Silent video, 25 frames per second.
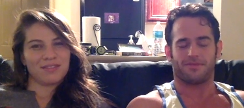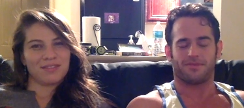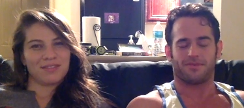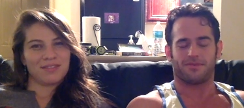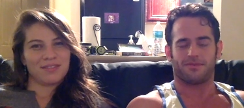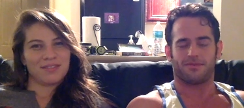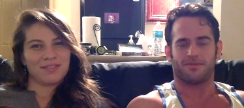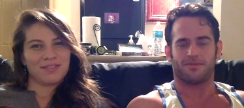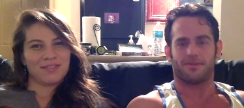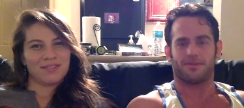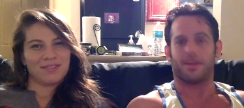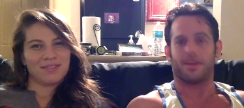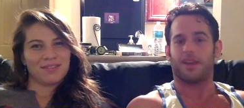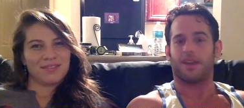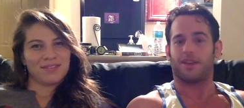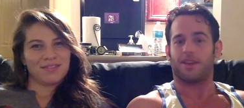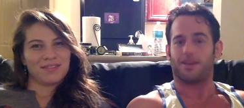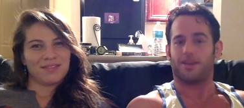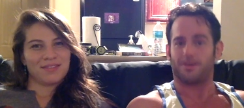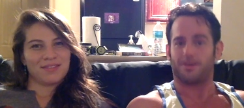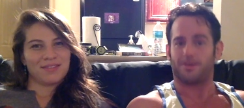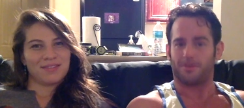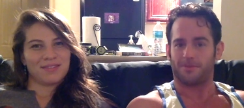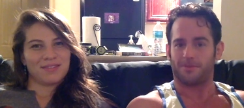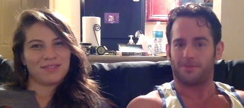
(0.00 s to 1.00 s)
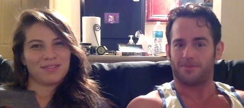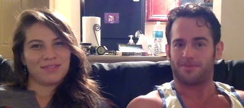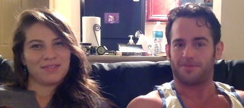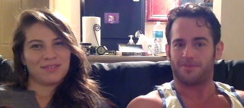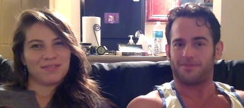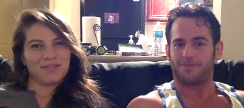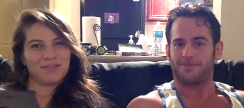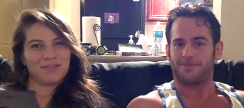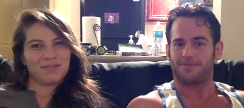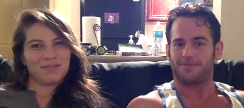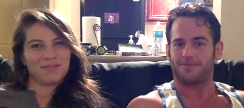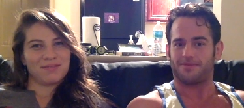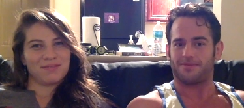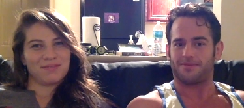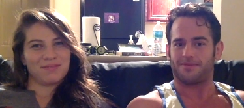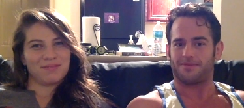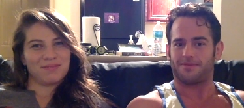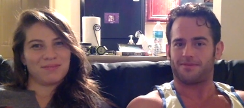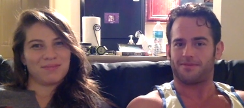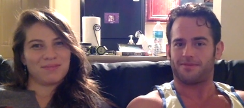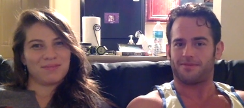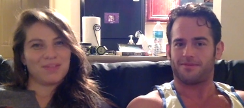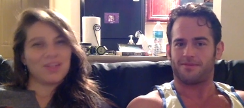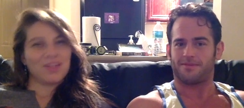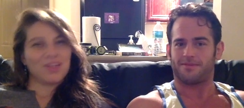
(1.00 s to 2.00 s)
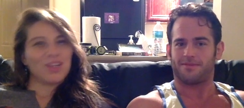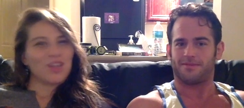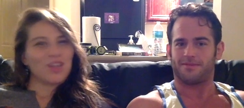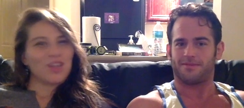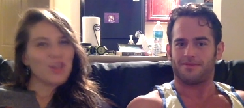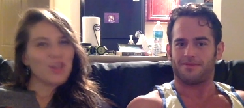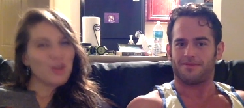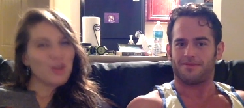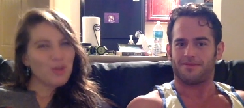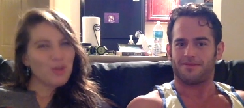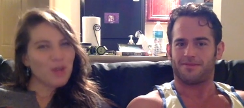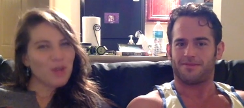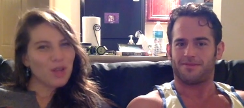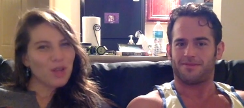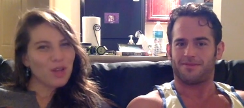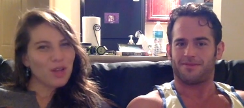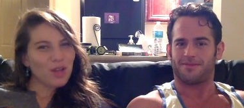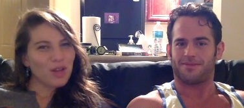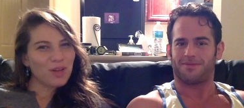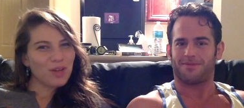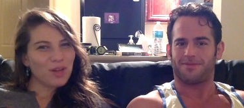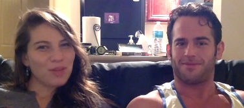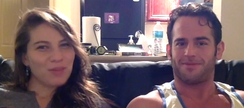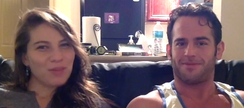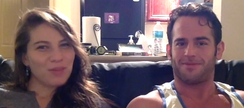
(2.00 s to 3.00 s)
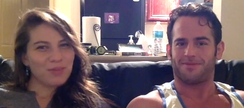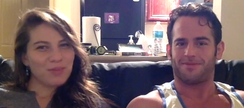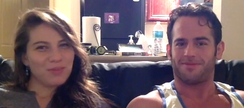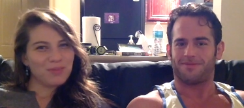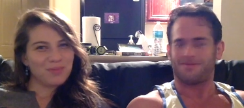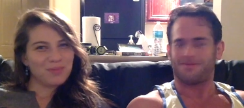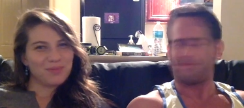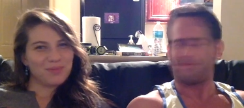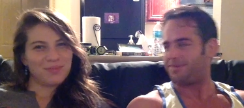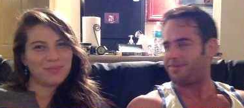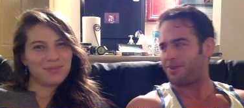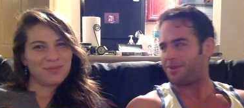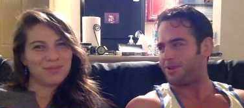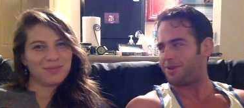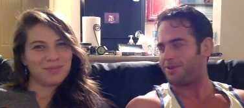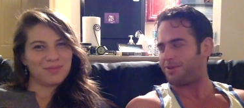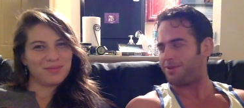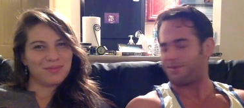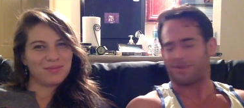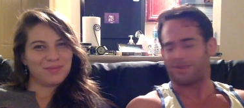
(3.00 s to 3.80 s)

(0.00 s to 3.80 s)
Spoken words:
Nothing is said.